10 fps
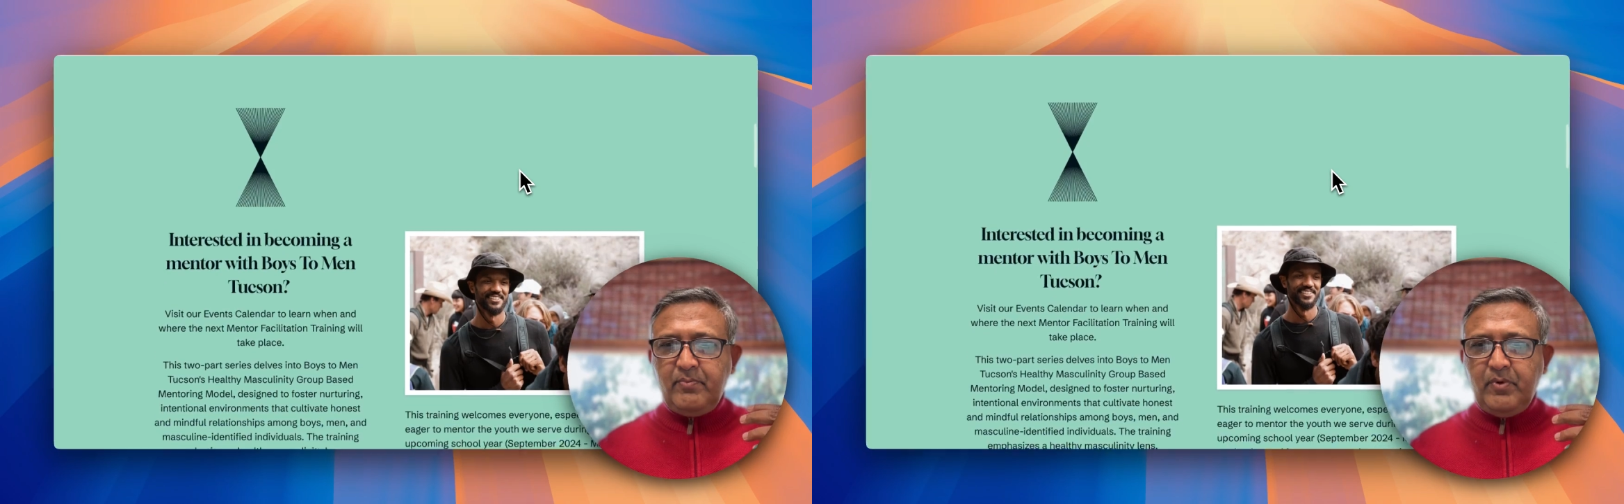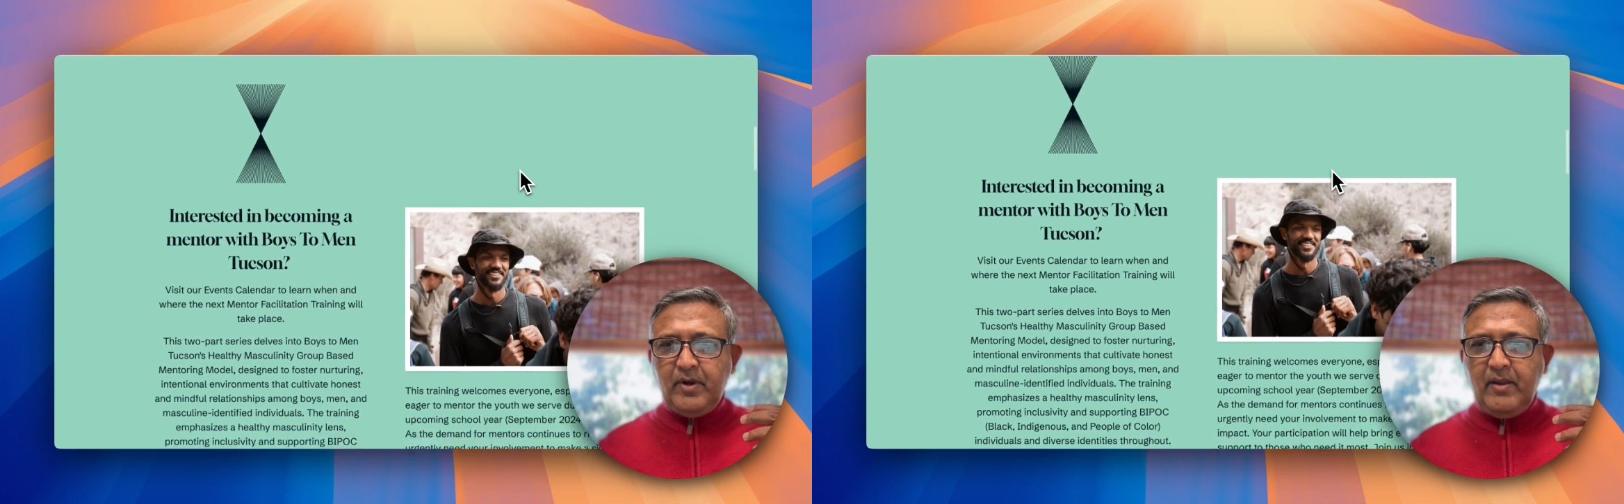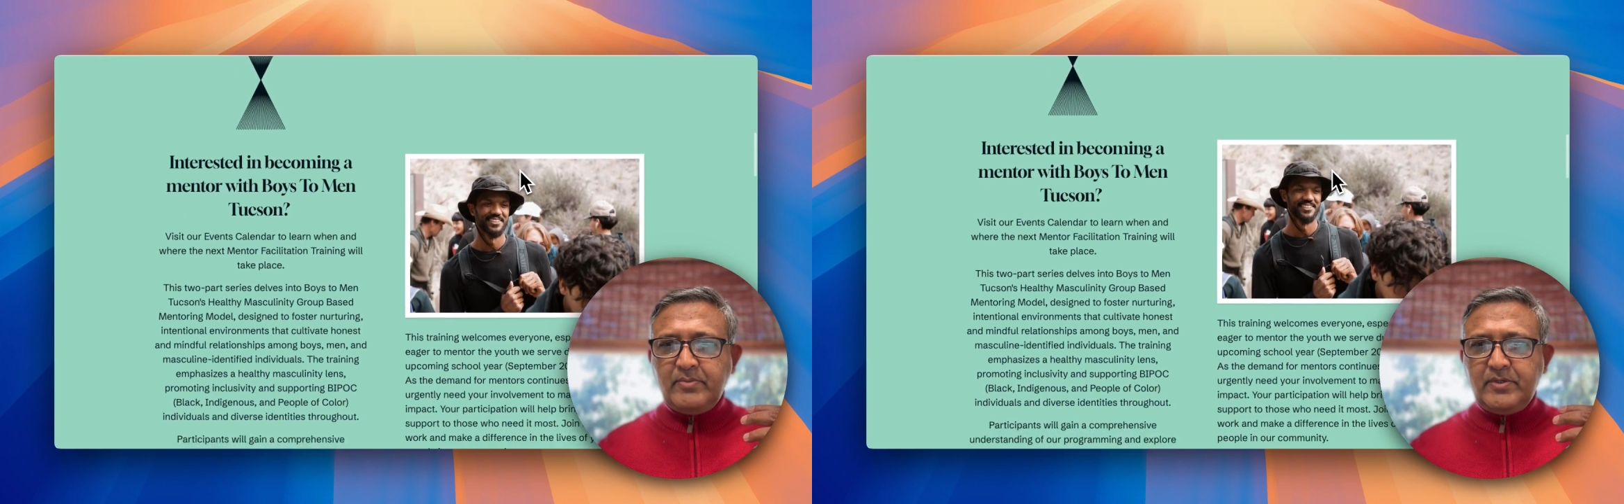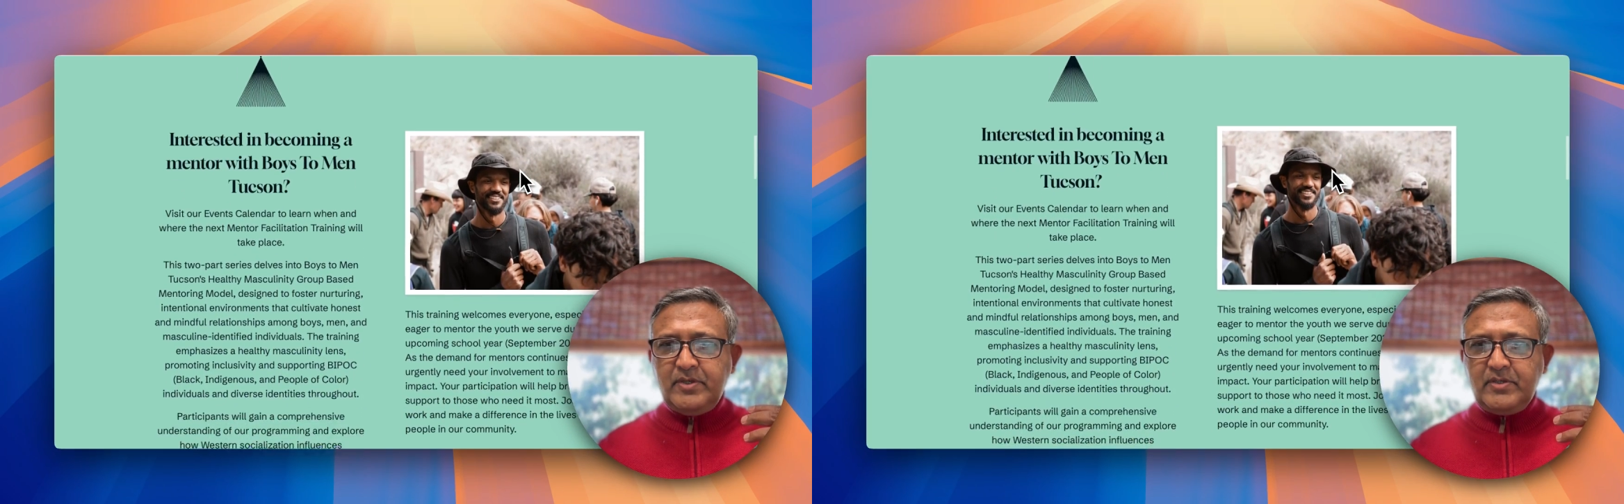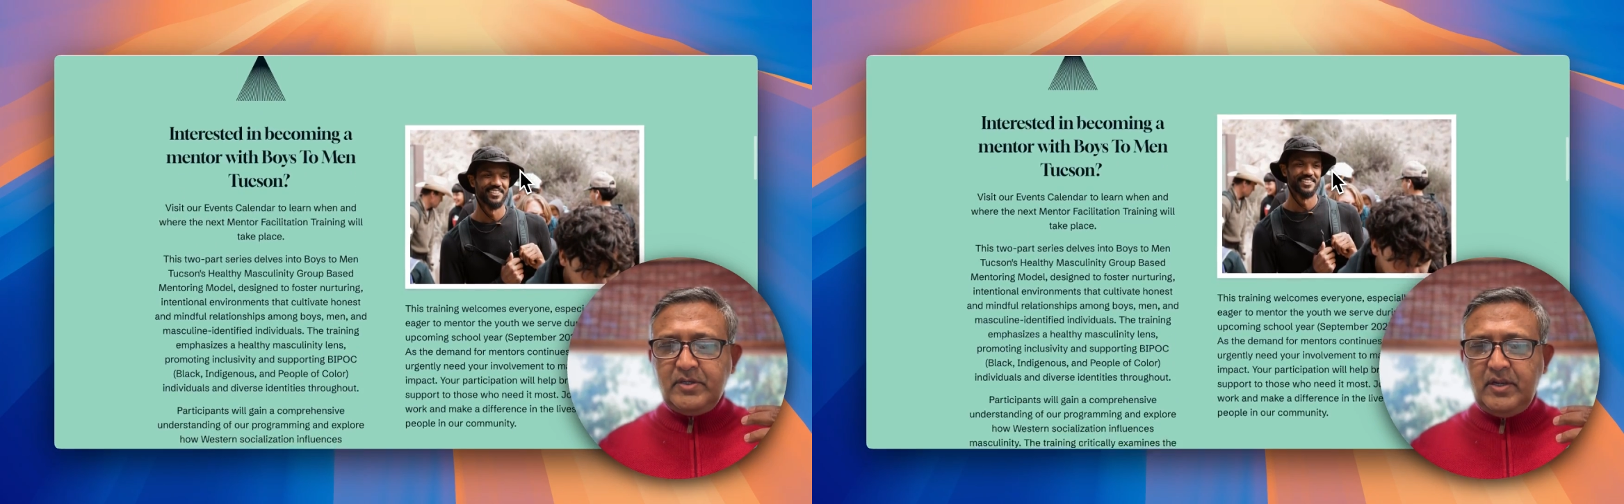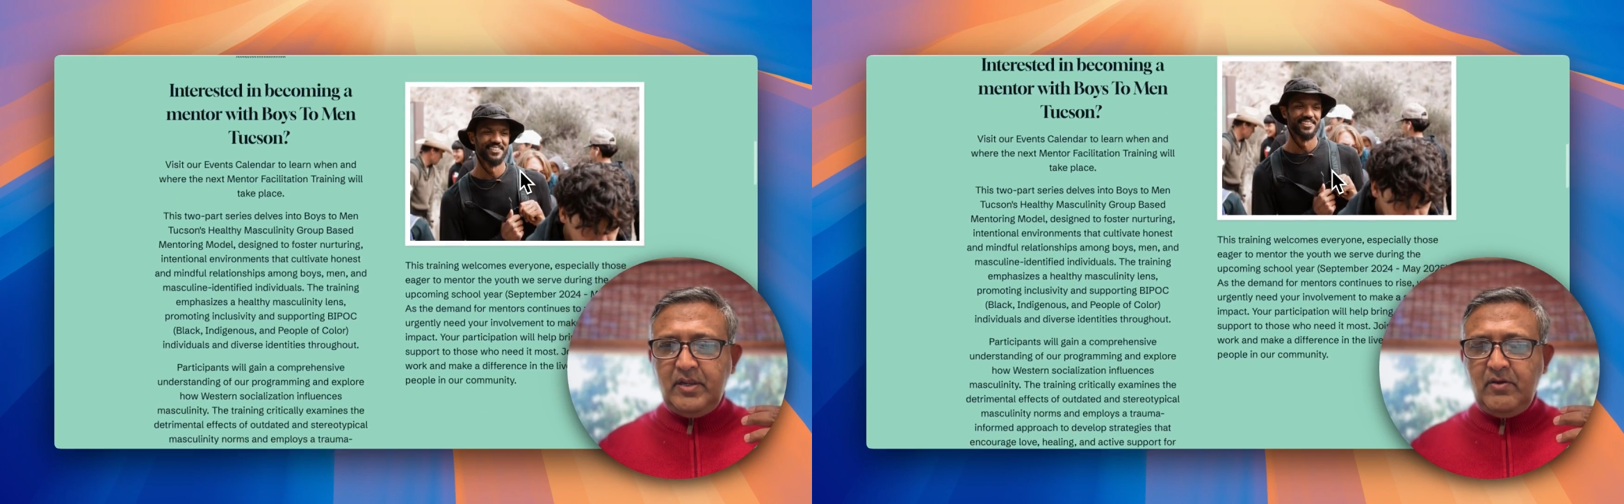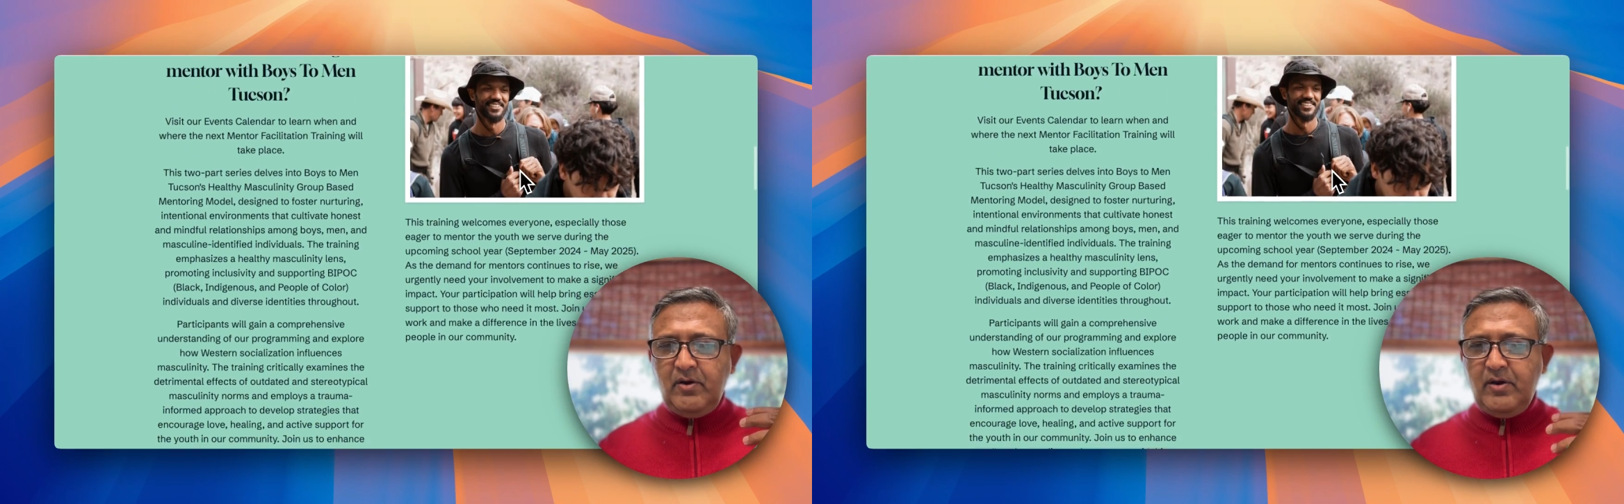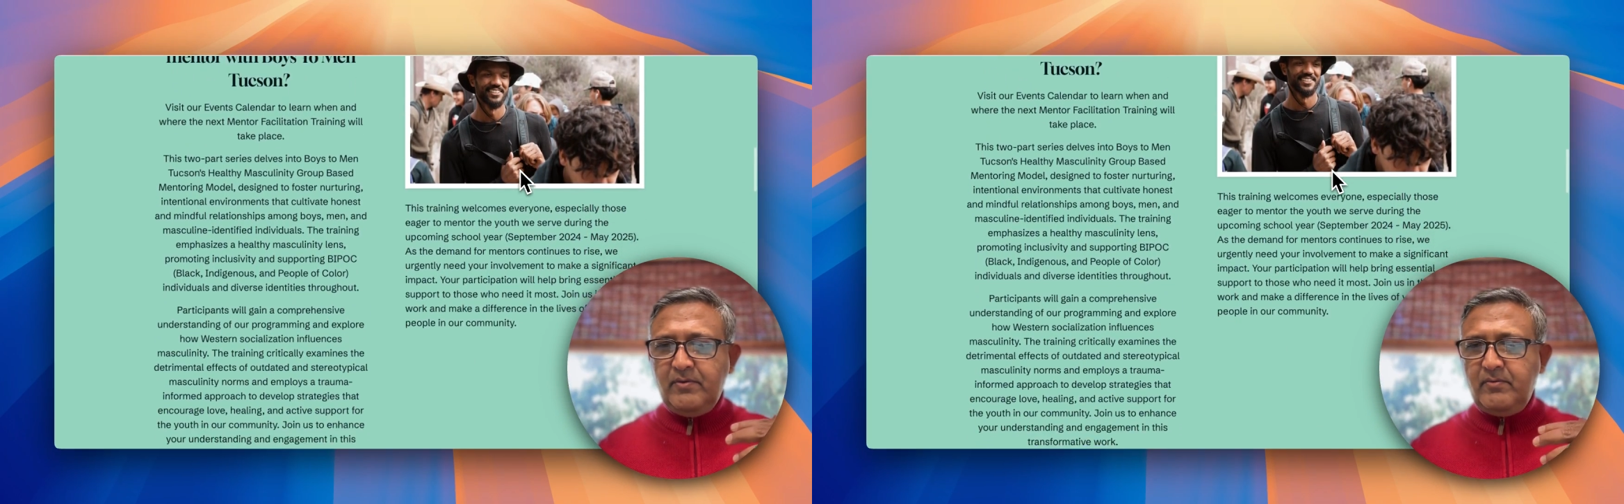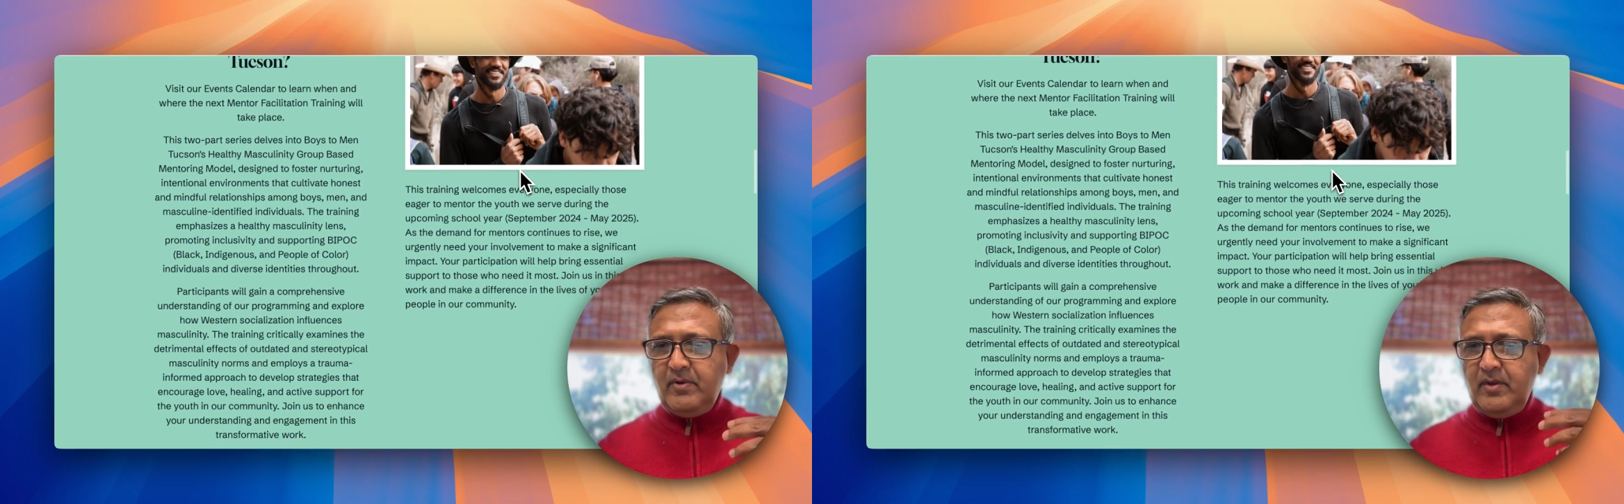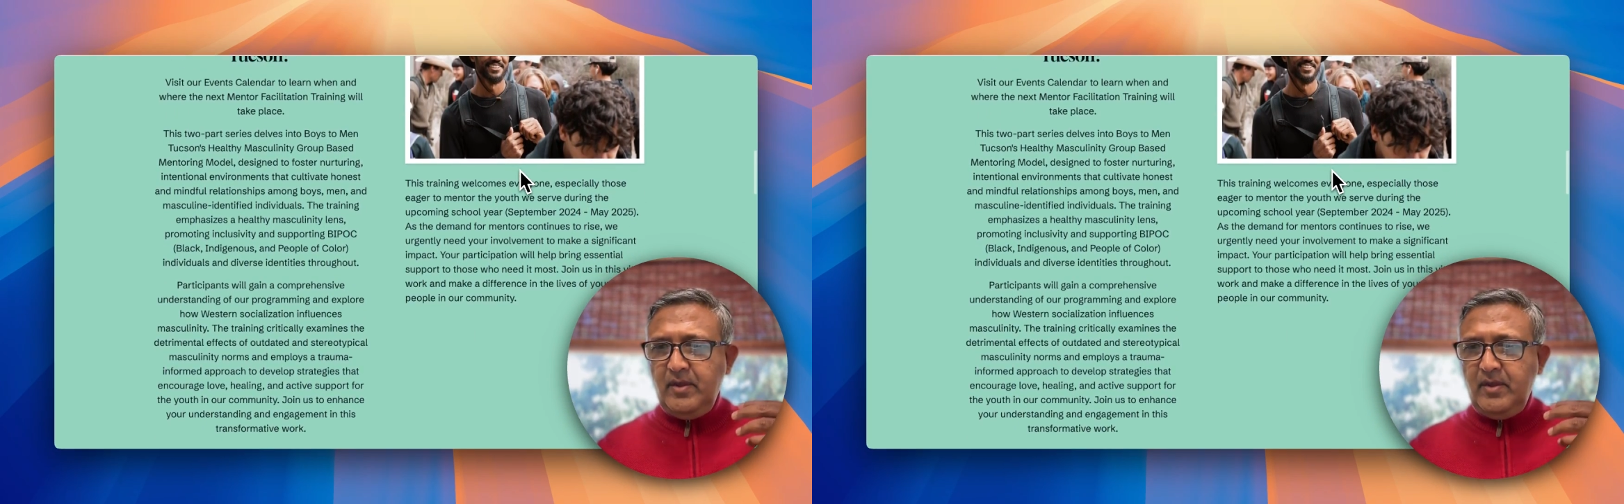programs essentially on